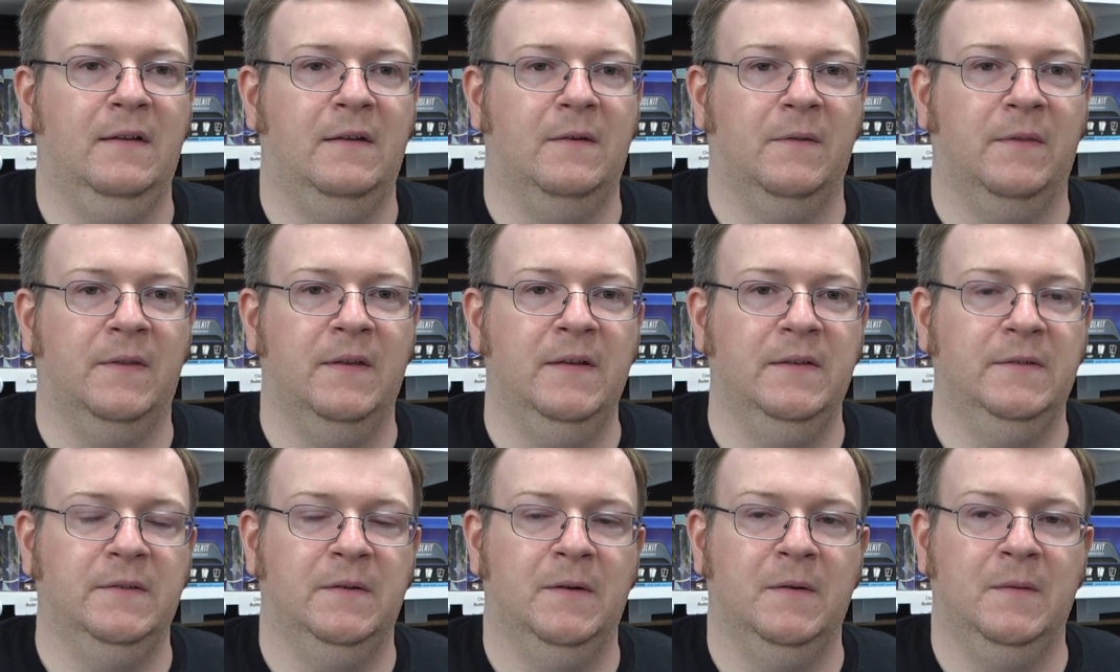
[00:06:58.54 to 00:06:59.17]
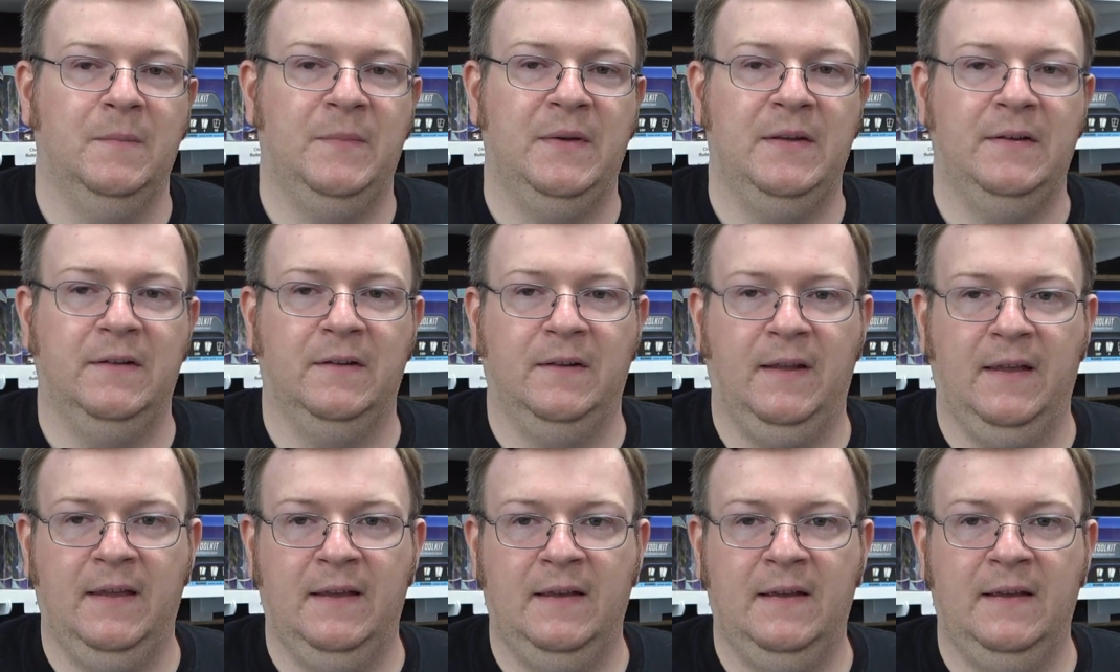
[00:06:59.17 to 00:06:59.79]
things are being
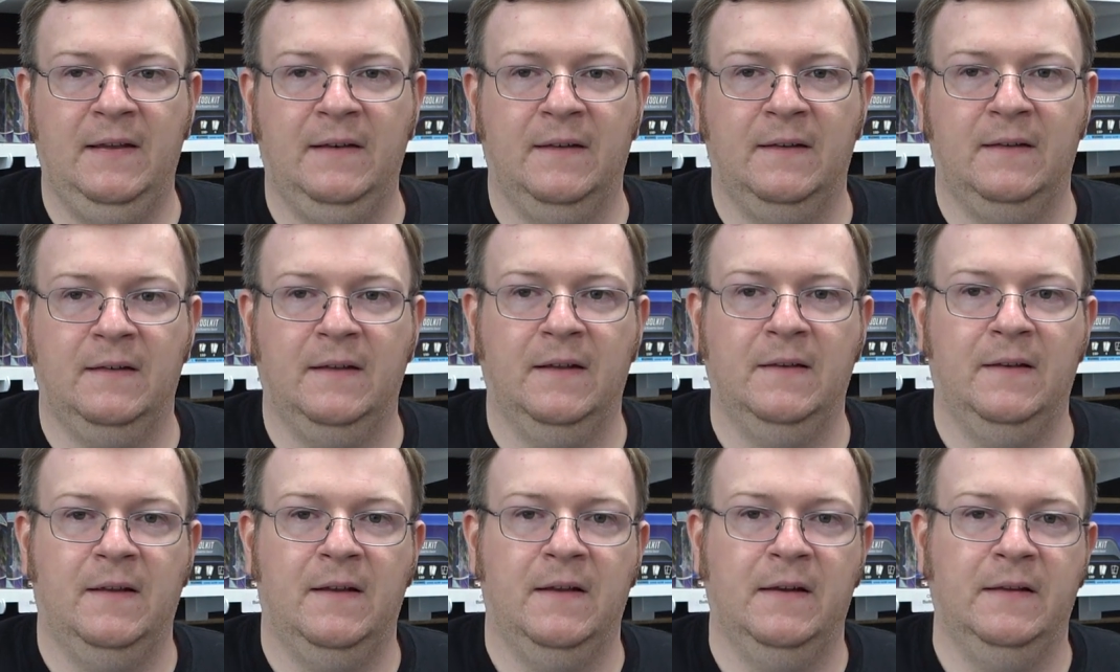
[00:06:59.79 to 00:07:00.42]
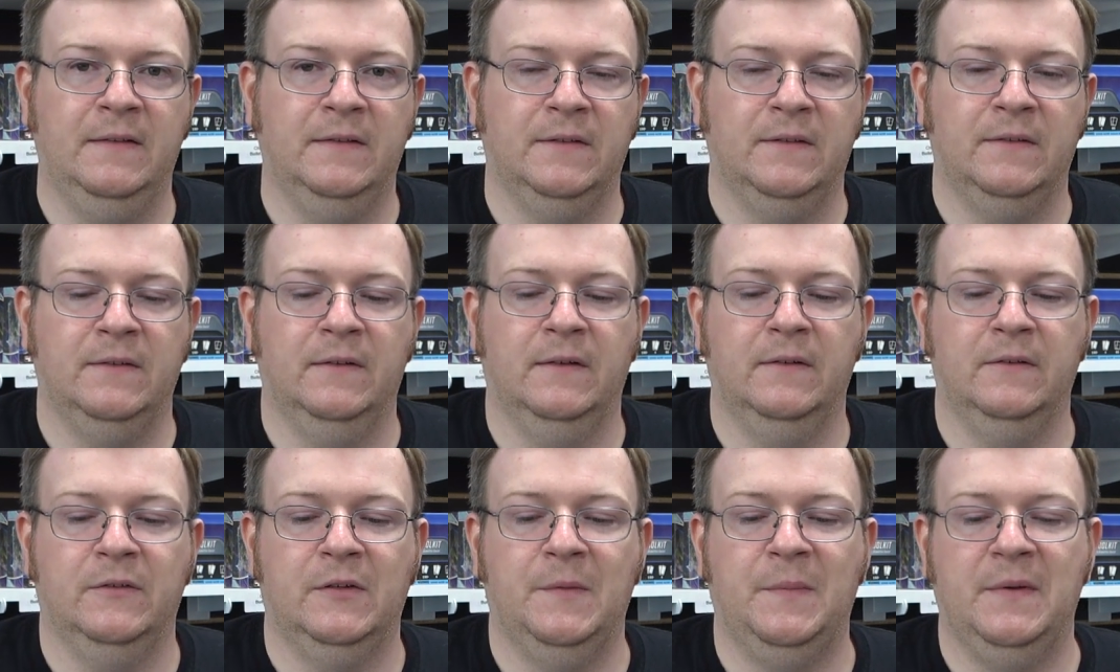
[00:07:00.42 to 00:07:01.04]
delayed, and deadlines
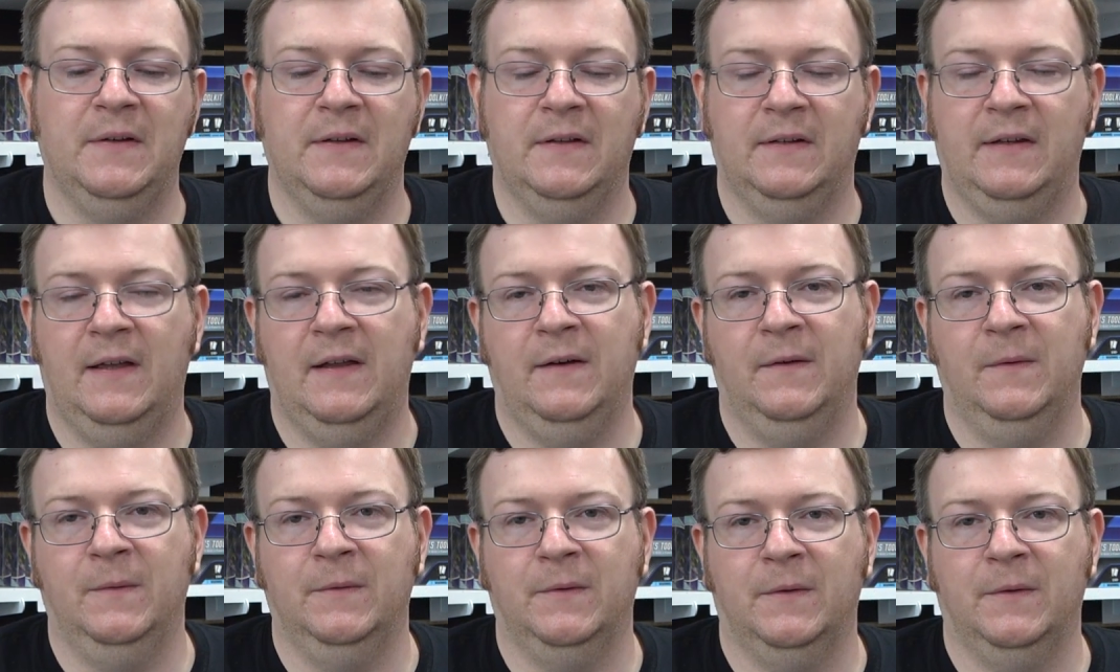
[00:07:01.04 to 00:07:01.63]
and shipping containers